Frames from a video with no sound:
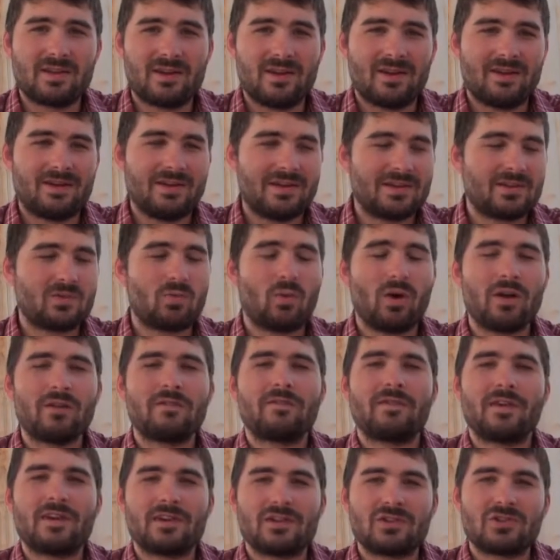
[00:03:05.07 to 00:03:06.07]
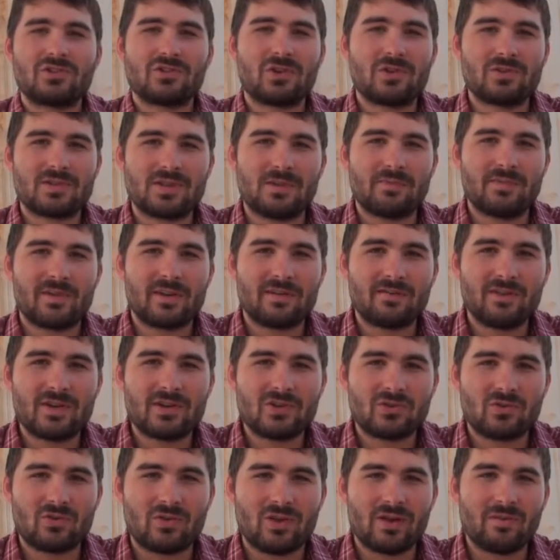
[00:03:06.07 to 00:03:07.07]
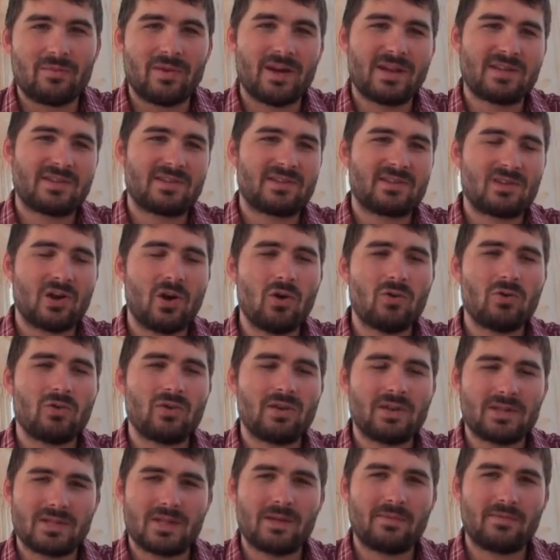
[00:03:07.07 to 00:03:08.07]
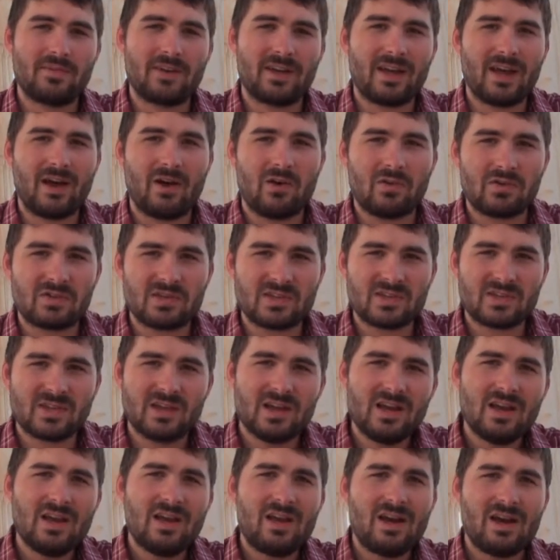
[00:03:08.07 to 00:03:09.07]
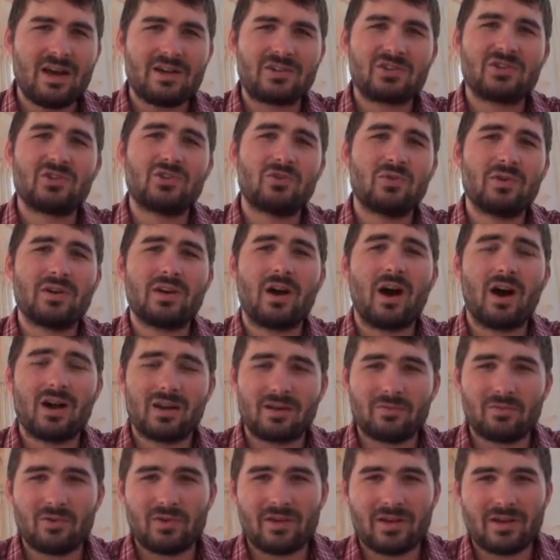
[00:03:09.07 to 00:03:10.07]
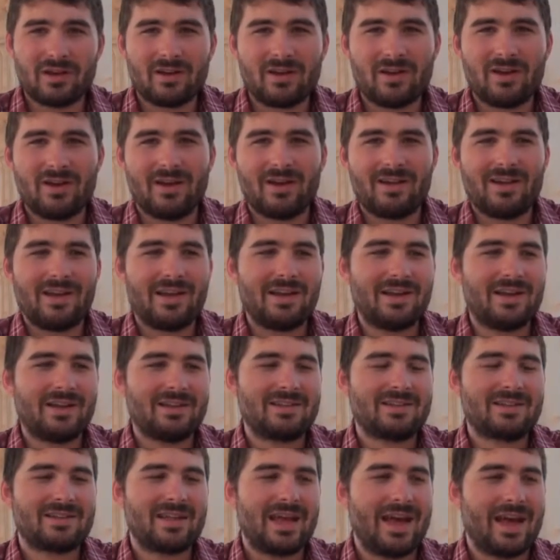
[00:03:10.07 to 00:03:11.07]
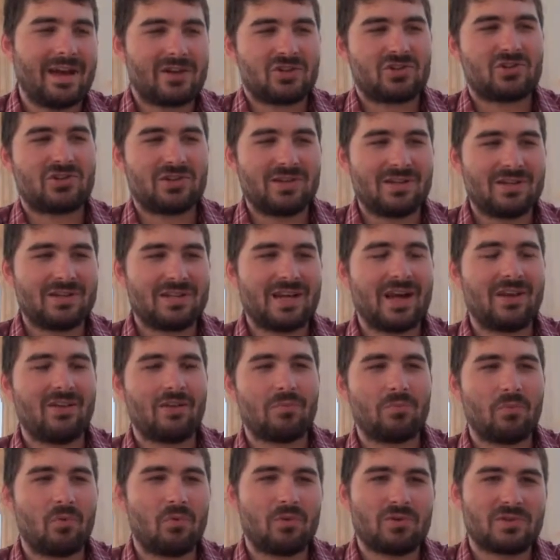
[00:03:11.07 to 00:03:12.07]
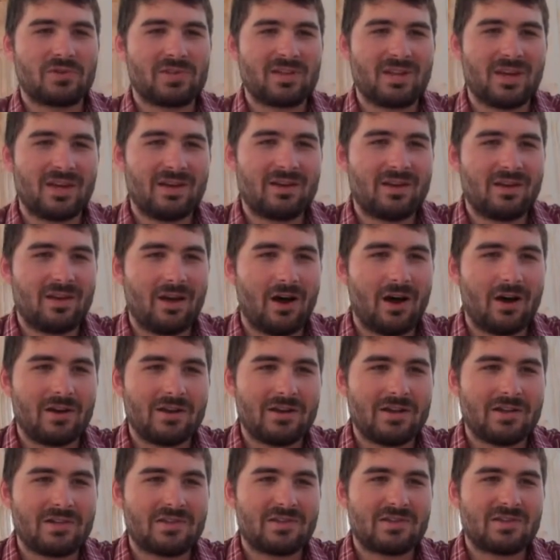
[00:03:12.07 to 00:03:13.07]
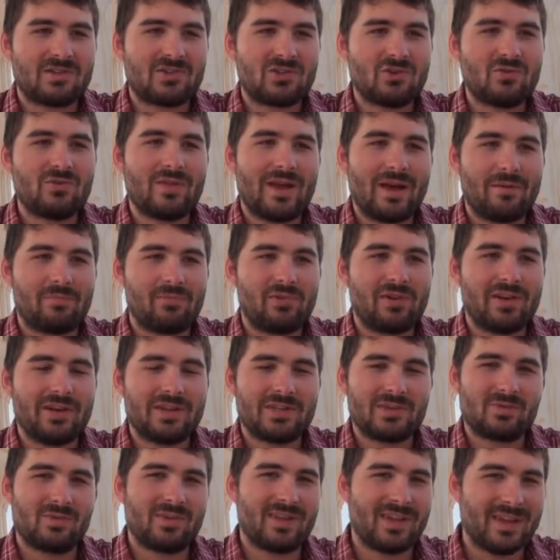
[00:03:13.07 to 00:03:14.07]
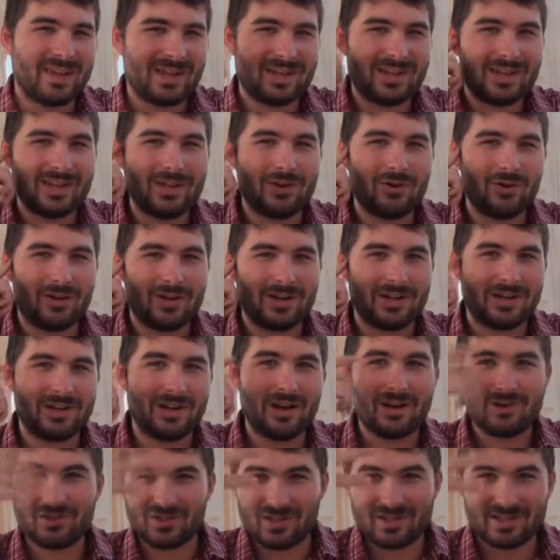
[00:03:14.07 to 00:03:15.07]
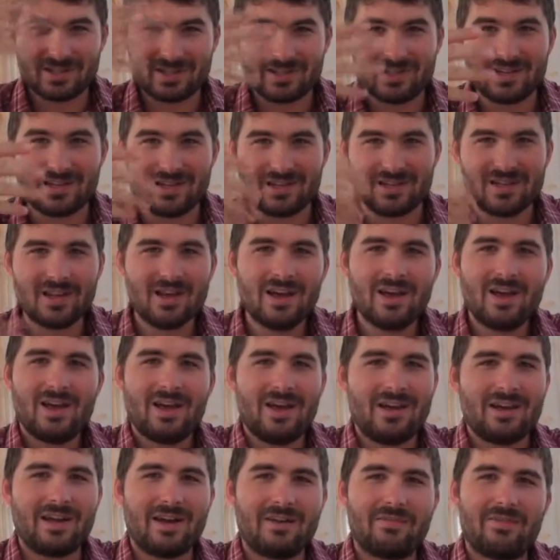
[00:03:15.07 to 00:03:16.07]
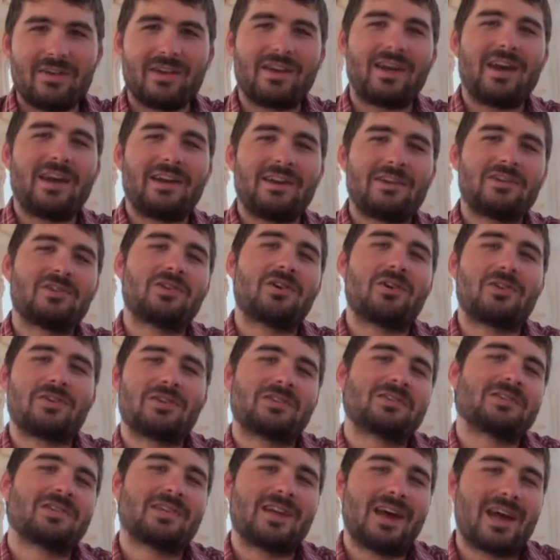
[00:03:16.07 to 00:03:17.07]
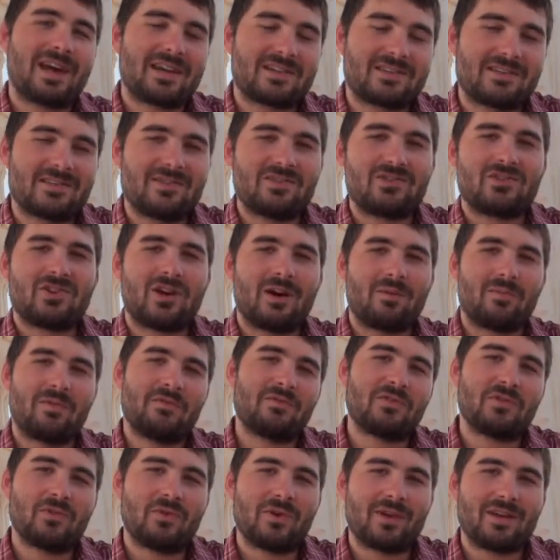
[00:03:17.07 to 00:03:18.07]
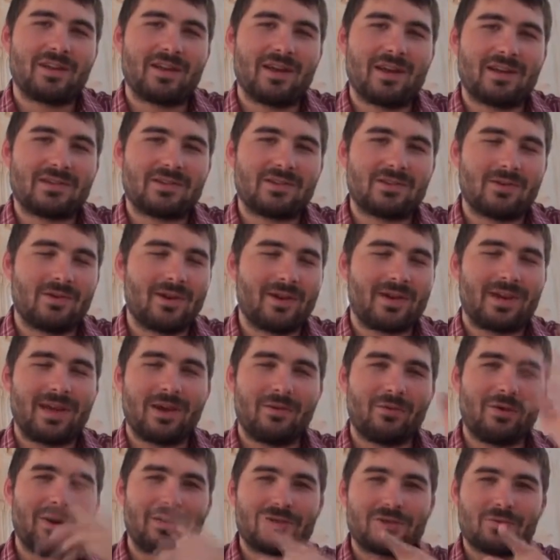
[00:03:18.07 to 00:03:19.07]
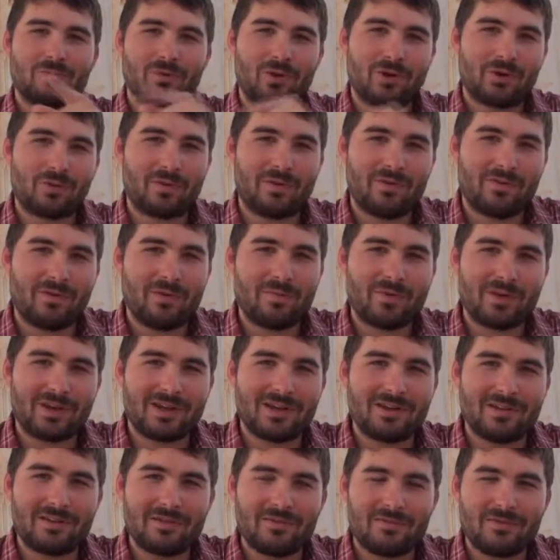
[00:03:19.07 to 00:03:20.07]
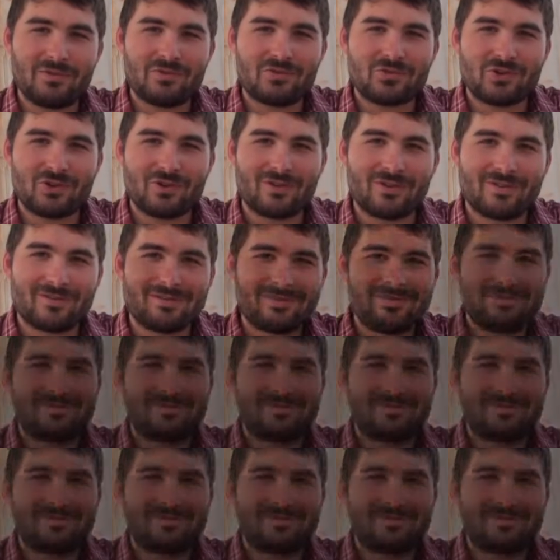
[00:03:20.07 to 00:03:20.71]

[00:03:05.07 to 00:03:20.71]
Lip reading: It's one thing to show something visually, but it's totally something else to do it audibly, and it actually teleports that audience to that place when they can hear it and not just see it. And I think Anandar does an excellent job of doing that. So I can't wait to work with him again in the future.